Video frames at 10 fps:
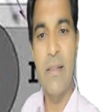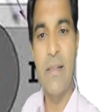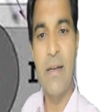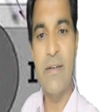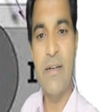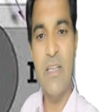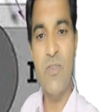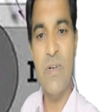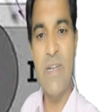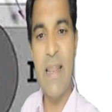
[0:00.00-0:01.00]
then
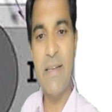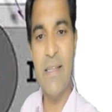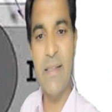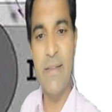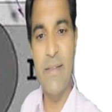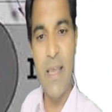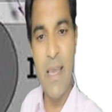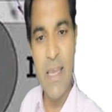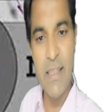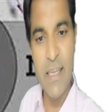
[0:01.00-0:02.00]
transfer direction
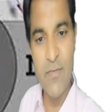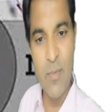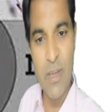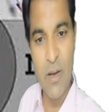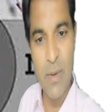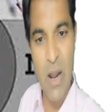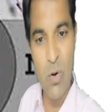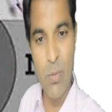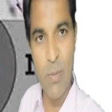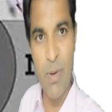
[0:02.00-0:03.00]
then it will be coming
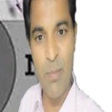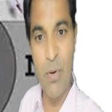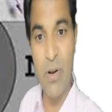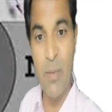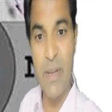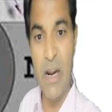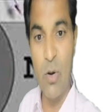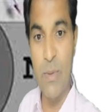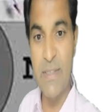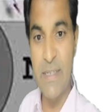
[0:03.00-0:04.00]
out of the paper or coming
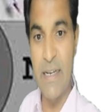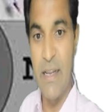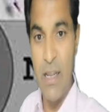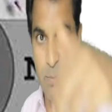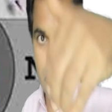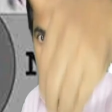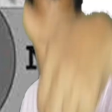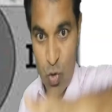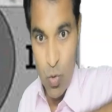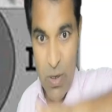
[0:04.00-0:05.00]
out of the screen
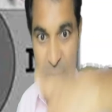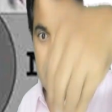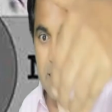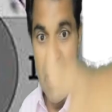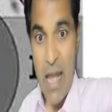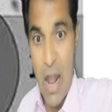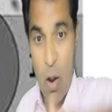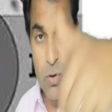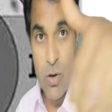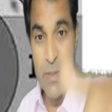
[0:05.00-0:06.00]
means towards
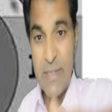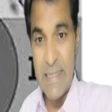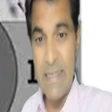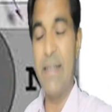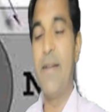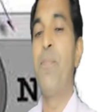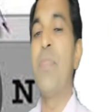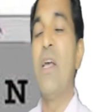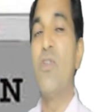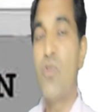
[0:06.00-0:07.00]
out of the screen
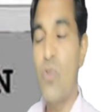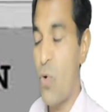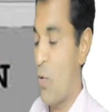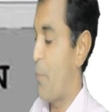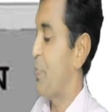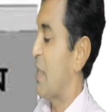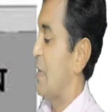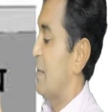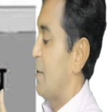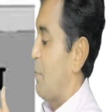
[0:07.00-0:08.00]
so
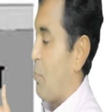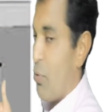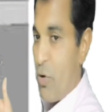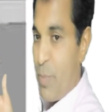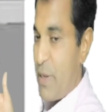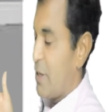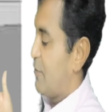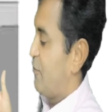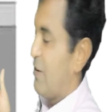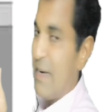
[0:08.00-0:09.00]
four
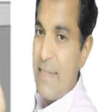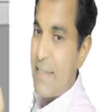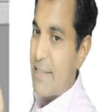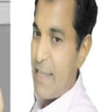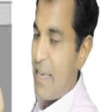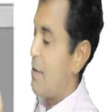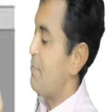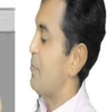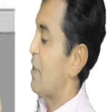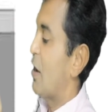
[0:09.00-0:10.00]
finger field is the same
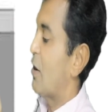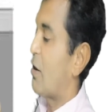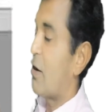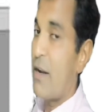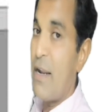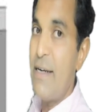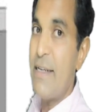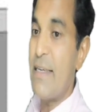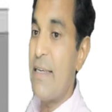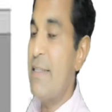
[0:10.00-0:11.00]

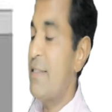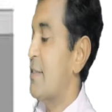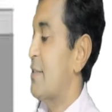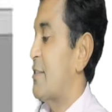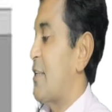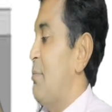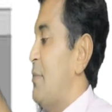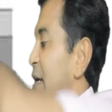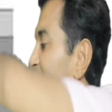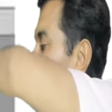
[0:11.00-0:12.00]
current is
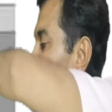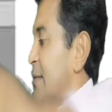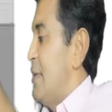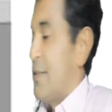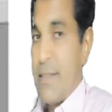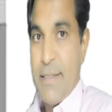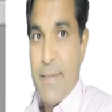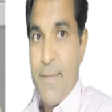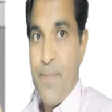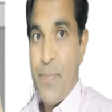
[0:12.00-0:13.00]
something like this